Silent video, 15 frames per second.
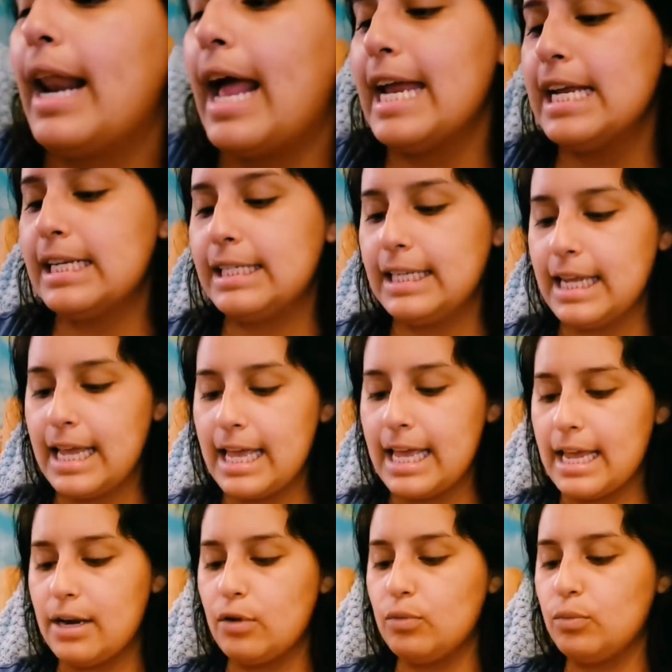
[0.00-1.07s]
what I
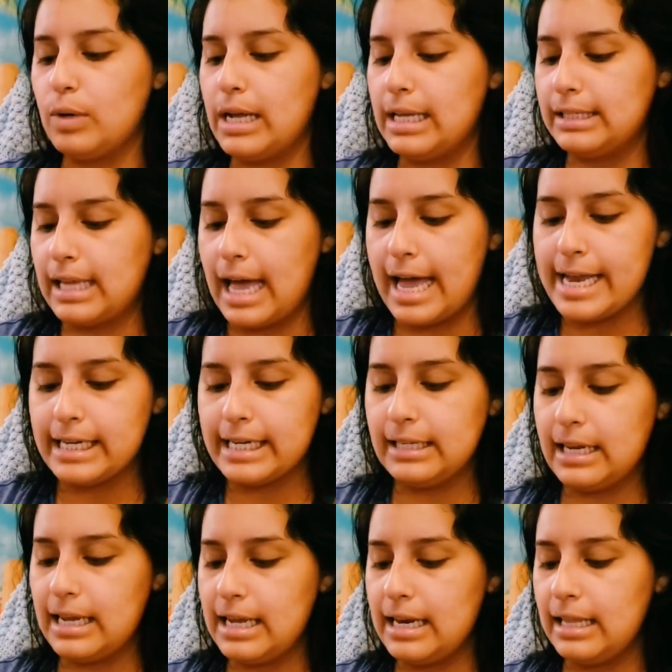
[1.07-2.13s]
did was I
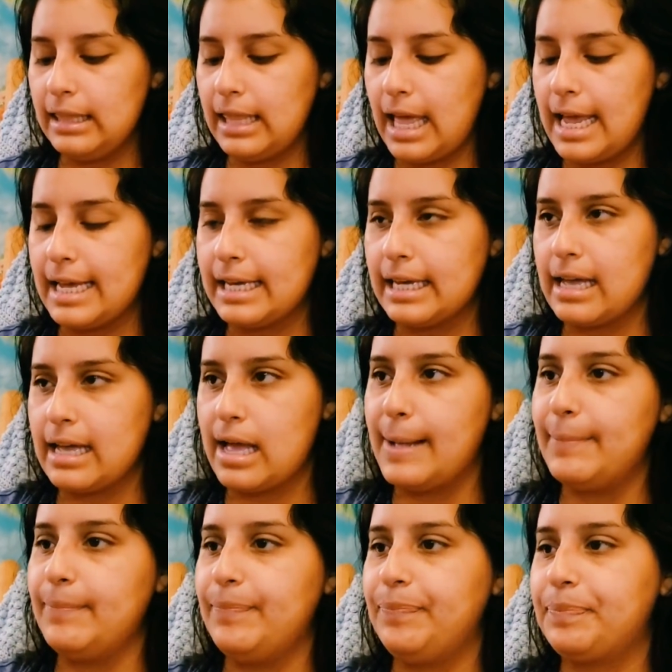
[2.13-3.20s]
did like,
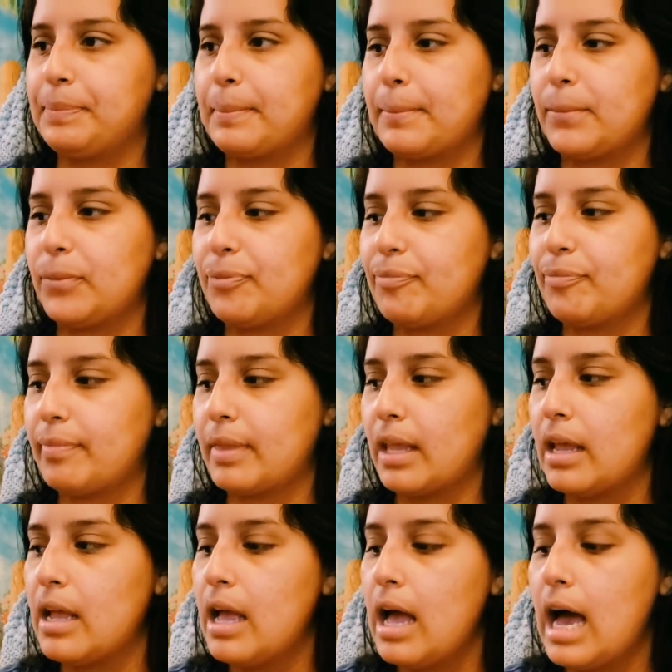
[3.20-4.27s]
I
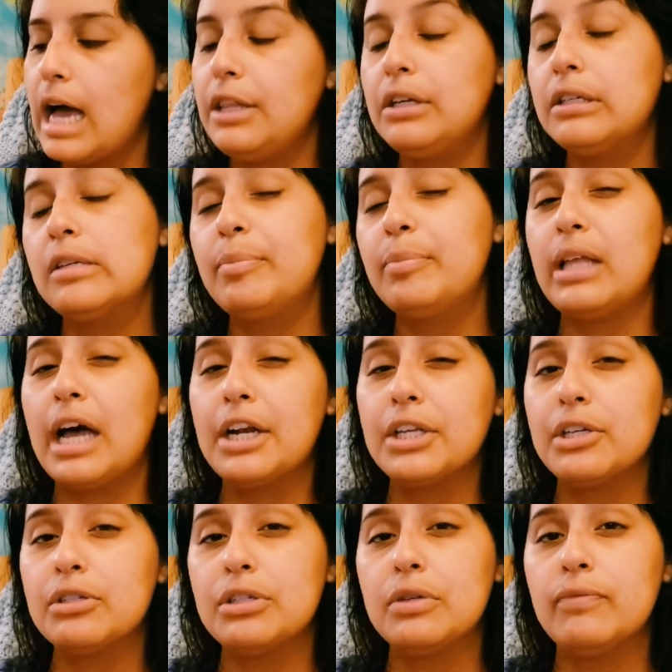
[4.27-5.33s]
looked up a lot of
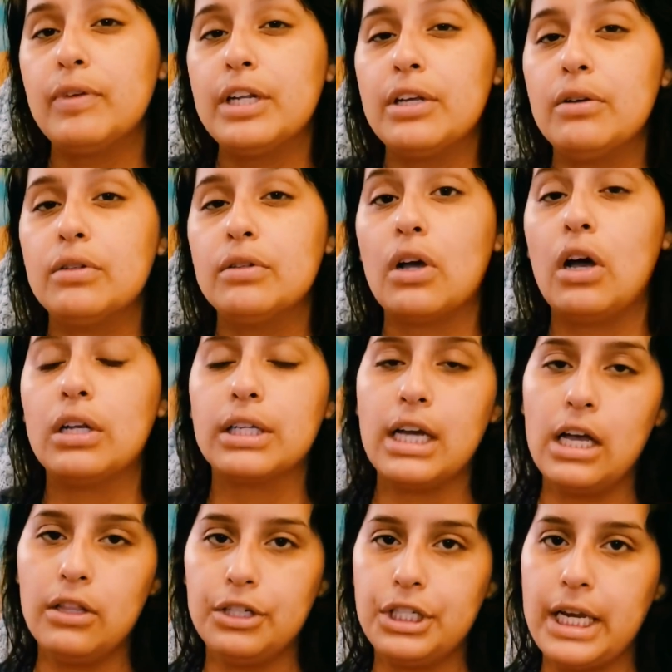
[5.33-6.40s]
YouTube videos on
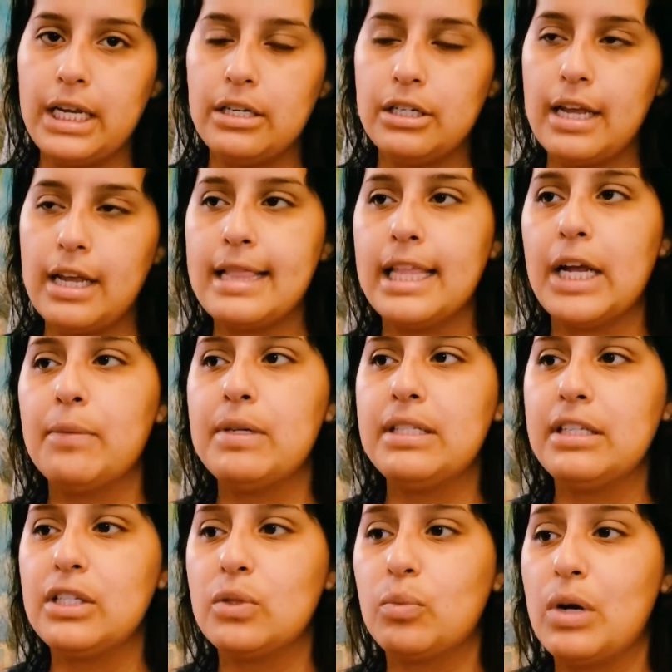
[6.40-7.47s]
color change, and there
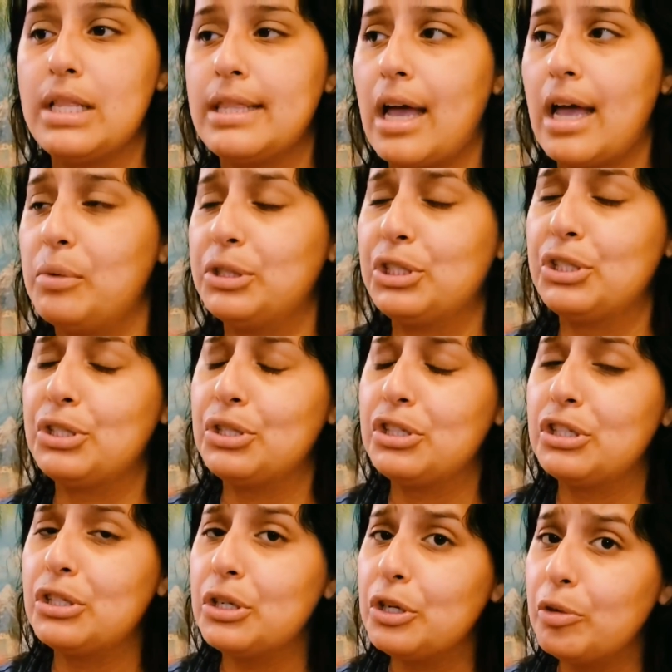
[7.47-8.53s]
was this one that was
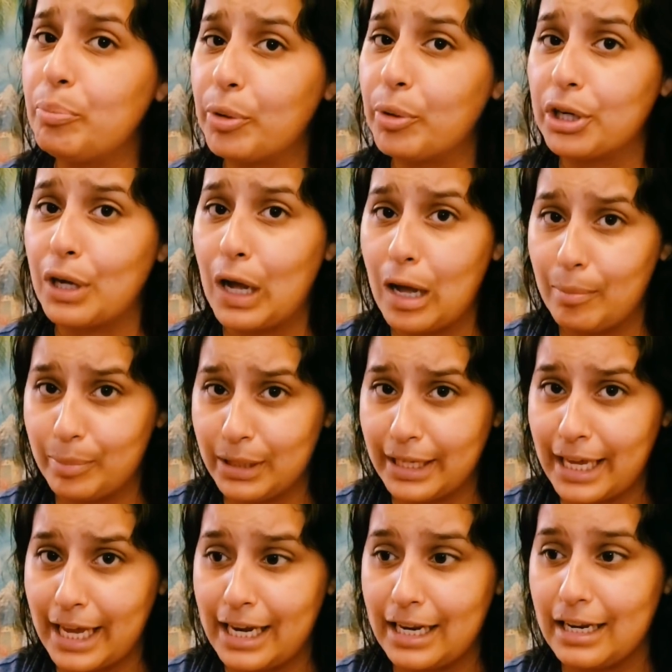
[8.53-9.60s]
super
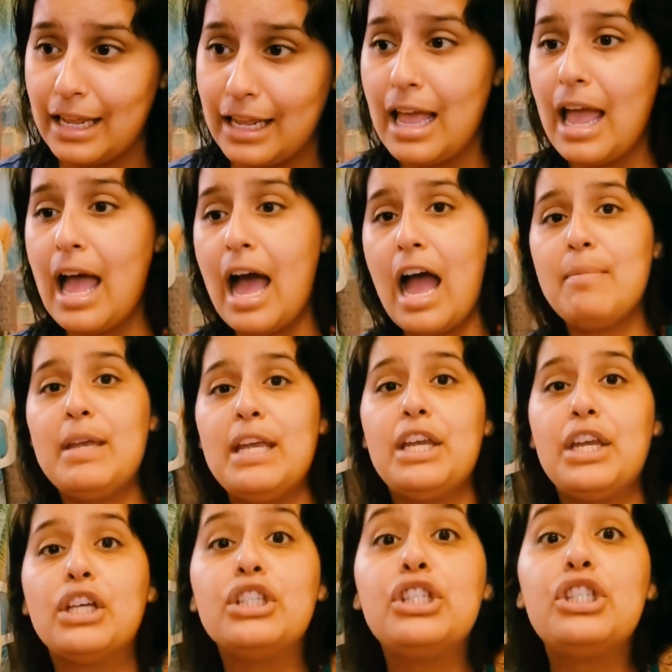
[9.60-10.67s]
complicated. I
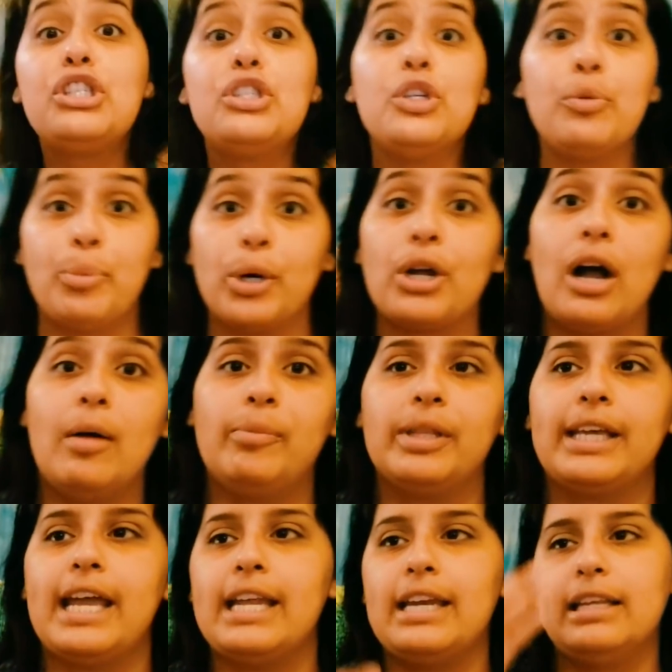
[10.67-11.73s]
mean, super
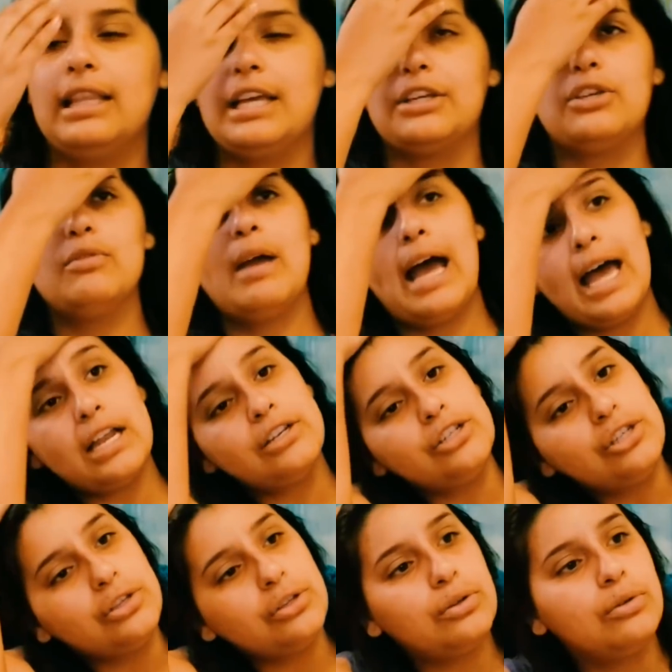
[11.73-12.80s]
complicated. Like you had
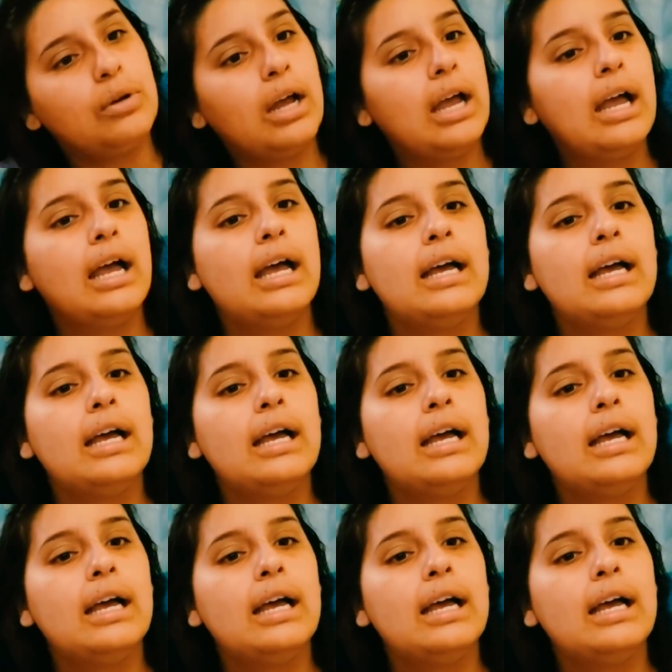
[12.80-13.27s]
to